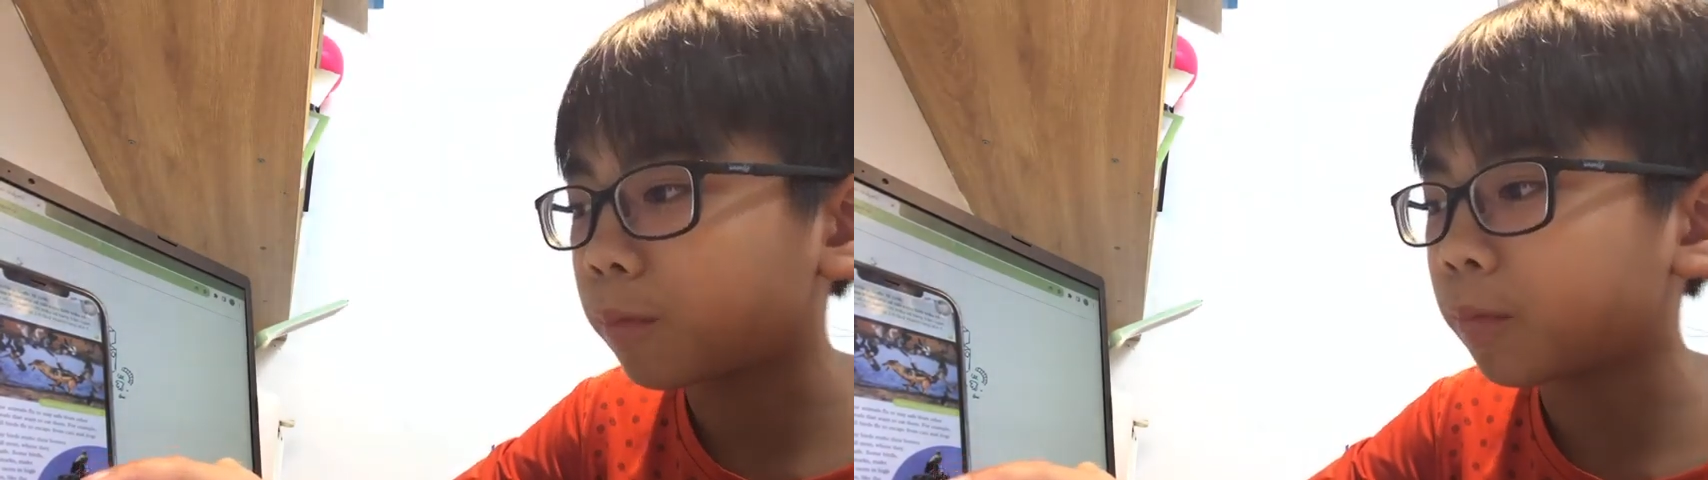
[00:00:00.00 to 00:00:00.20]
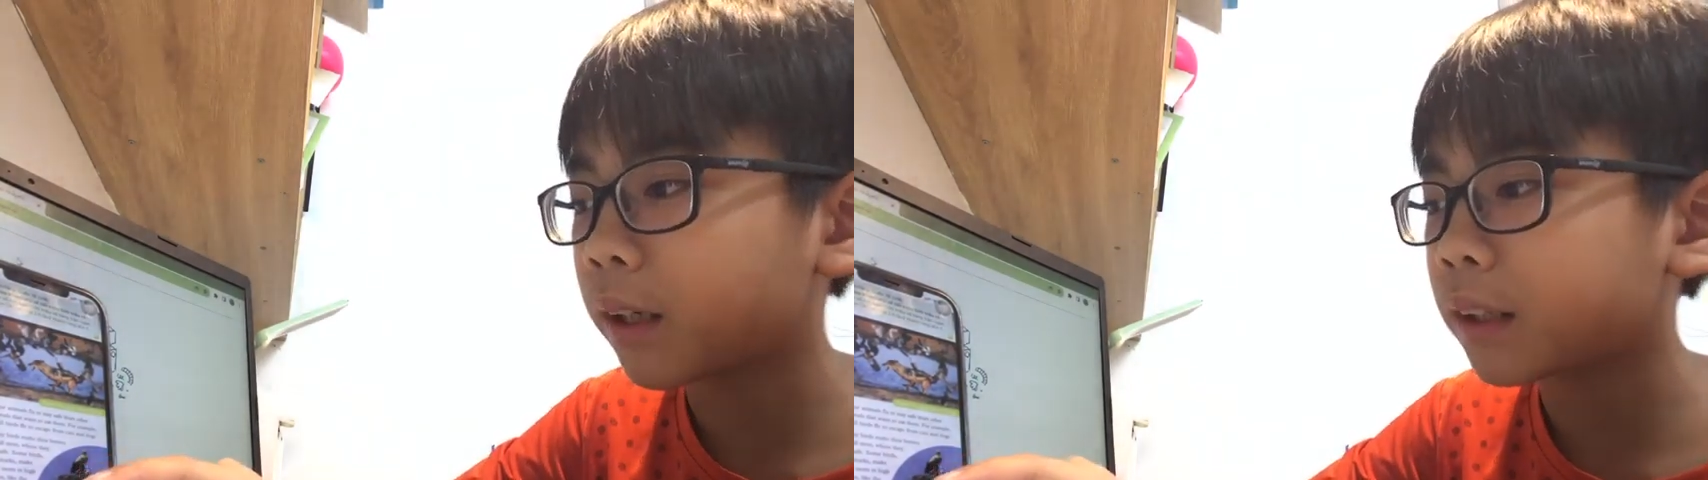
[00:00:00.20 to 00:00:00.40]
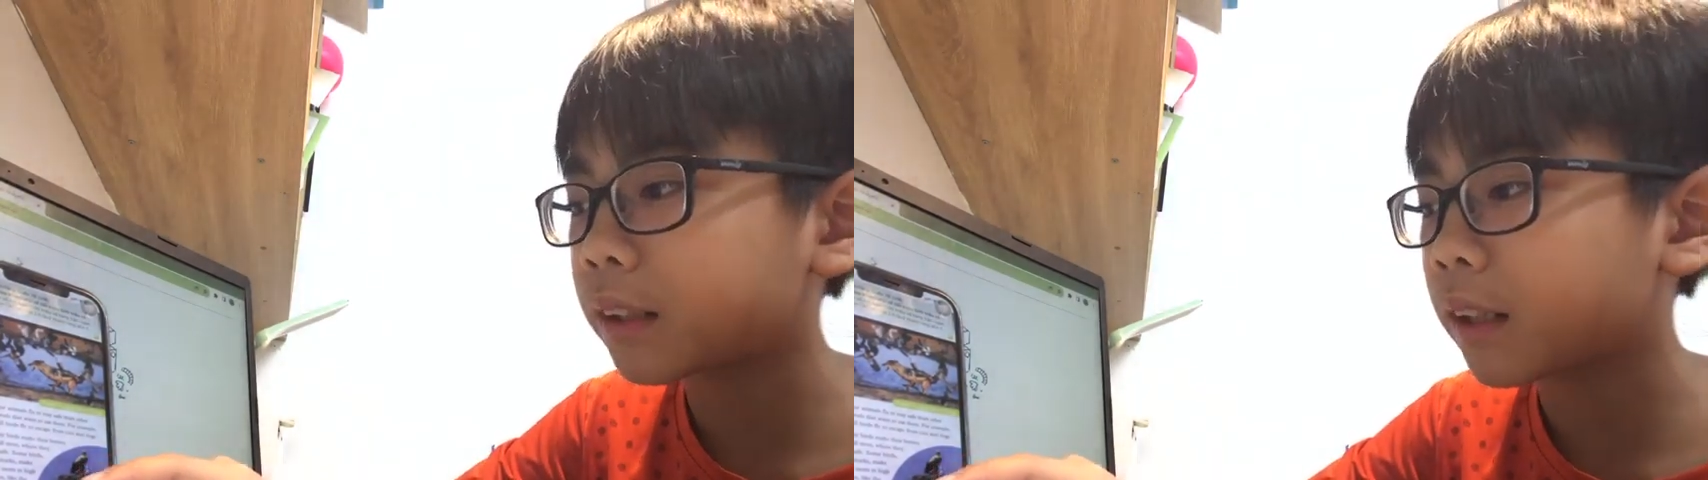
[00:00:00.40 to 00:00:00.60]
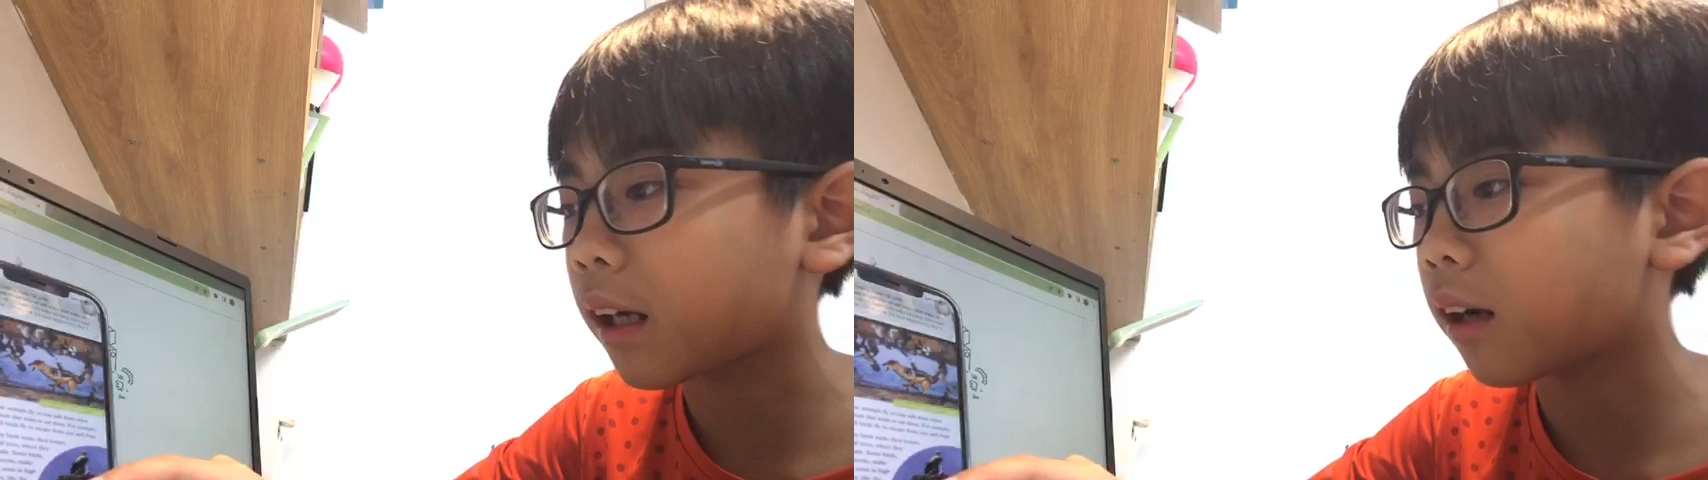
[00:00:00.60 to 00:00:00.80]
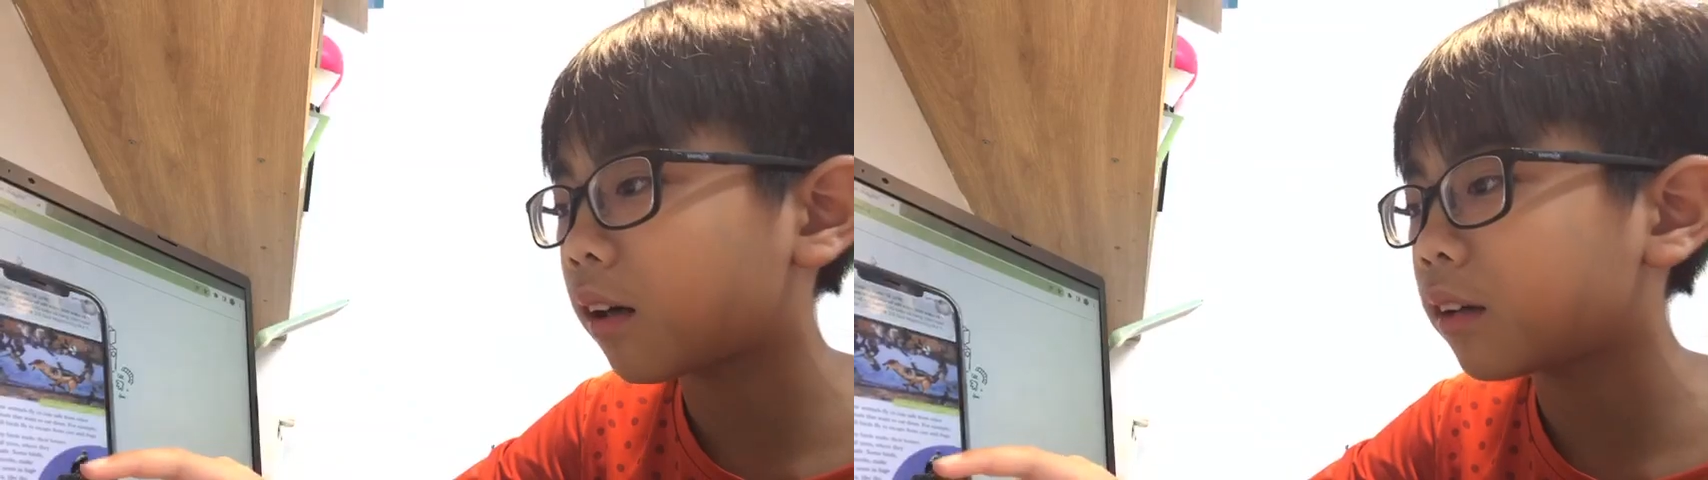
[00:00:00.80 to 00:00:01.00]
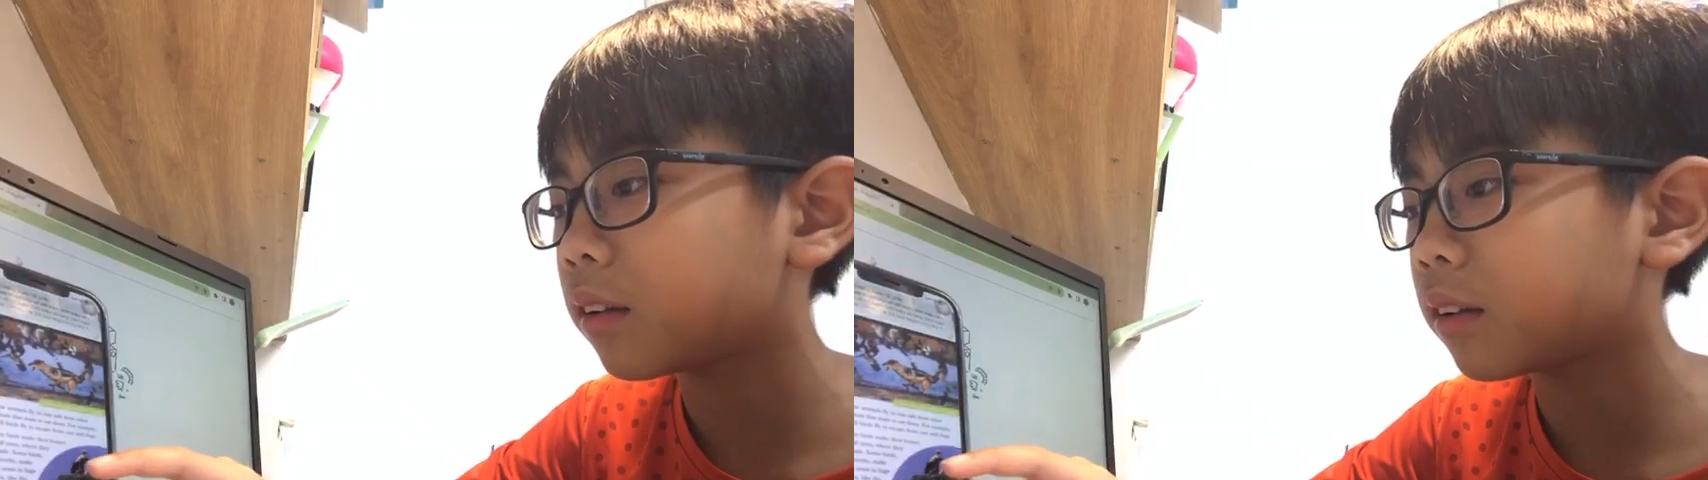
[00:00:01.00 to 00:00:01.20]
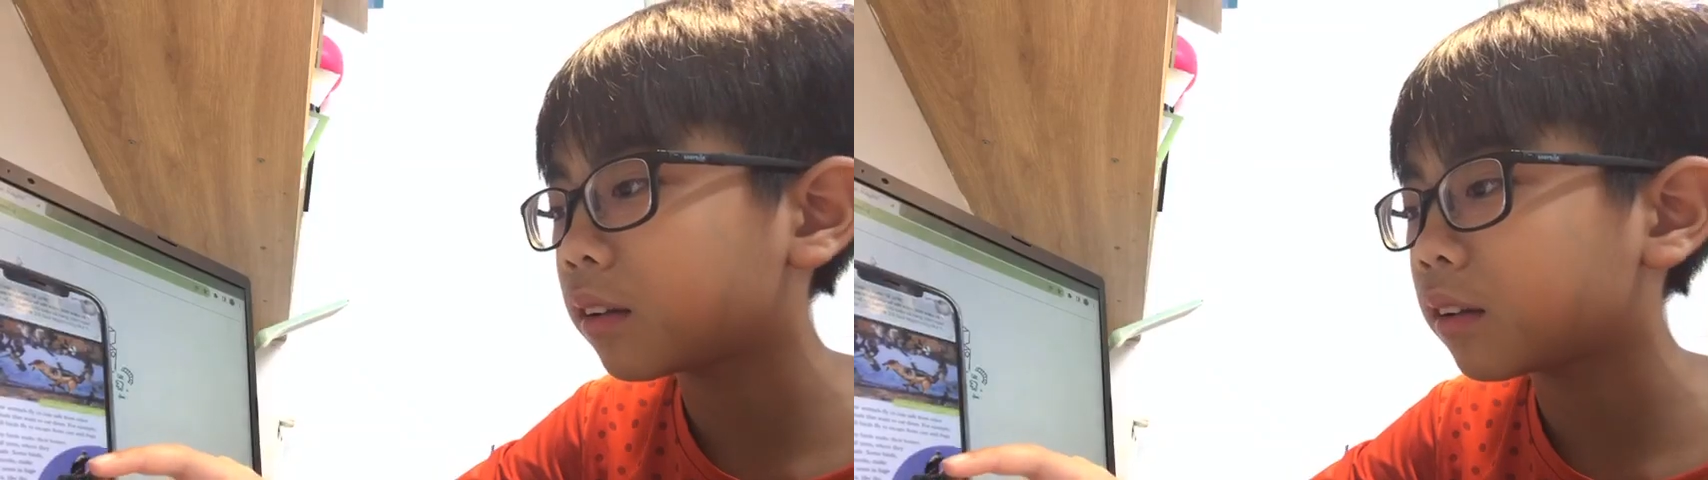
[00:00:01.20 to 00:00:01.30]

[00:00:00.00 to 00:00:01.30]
make there